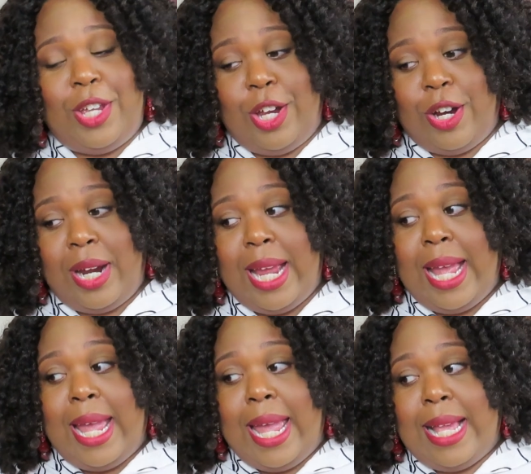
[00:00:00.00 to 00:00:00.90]
here,
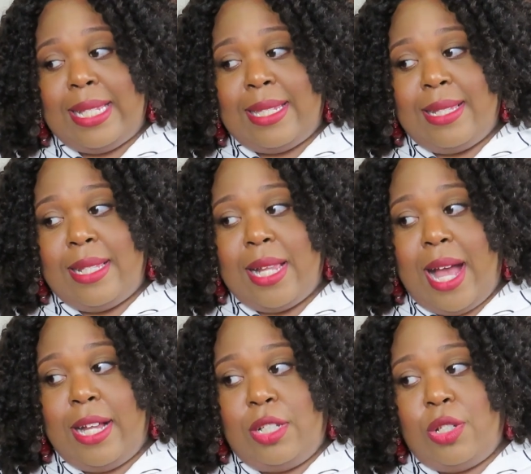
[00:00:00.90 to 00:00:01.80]
it's
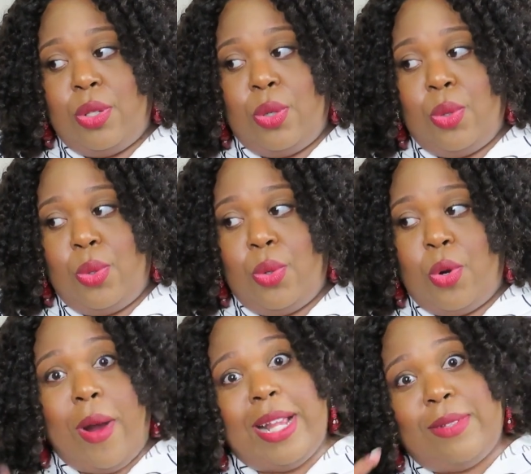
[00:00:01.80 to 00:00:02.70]
not
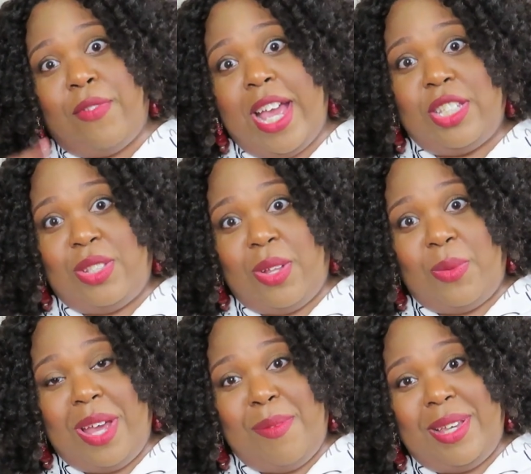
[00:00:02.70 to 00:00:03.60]
quite as fast
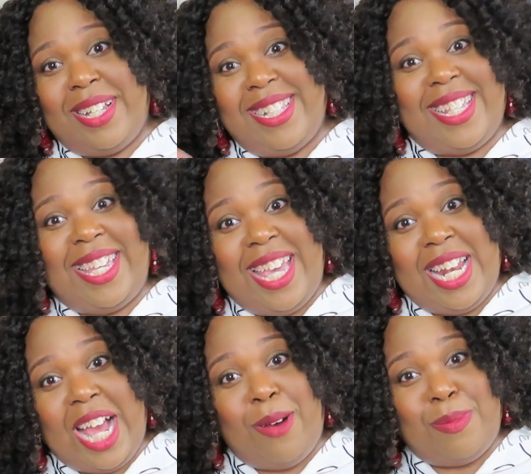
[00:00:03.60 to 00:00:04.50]
the way because
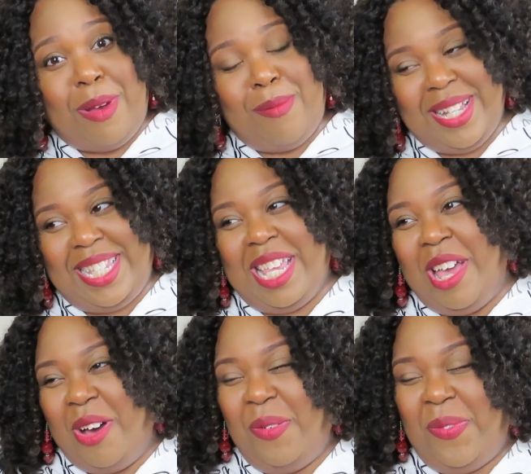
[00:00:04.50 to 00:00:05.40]
again, I was by
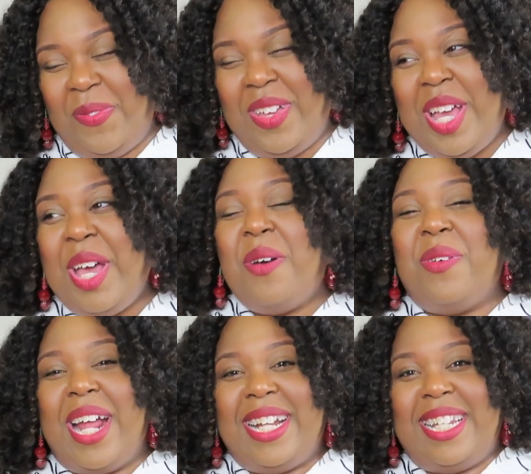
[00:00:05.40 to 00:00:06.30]
myself
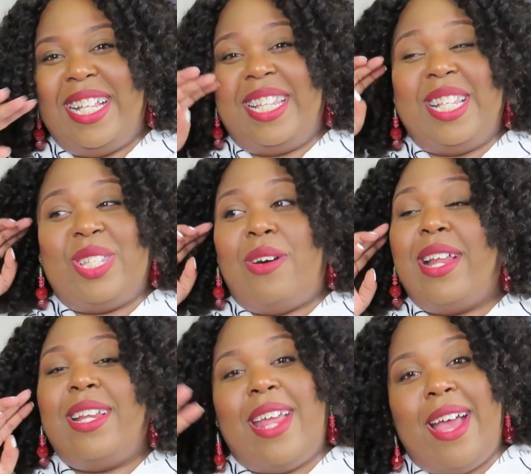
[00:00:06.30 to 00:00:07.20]
when I did this, so
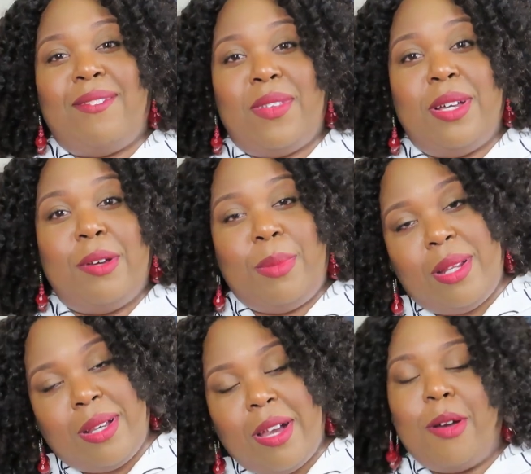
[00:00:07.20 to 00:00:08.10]
I didn't have the hubby
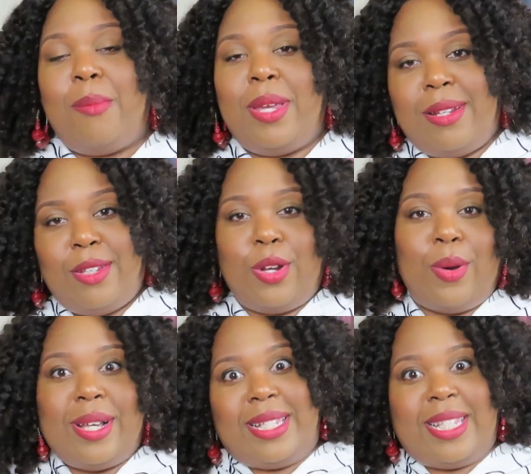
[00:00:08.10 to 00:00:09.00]
to come and, you
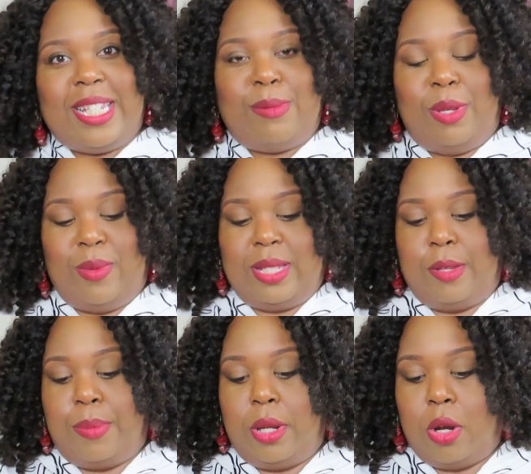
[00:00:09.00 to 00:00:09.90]
know, assist me with
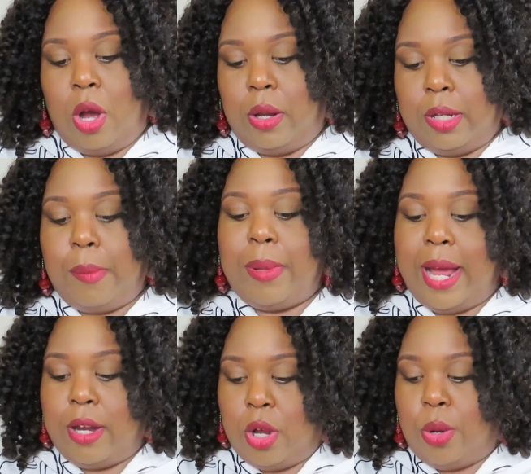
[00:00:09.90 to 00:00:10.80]
zipping it all up, but
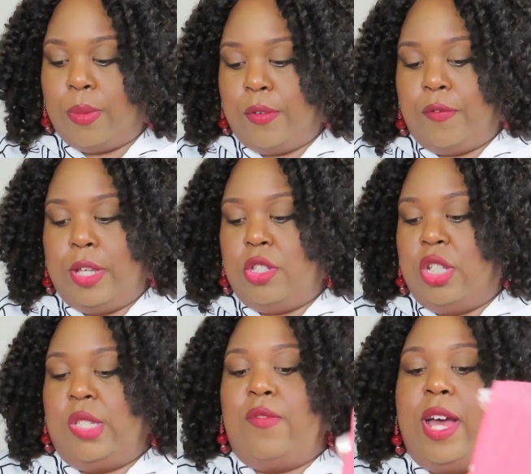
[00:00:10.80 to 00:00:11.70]
I know it would fit just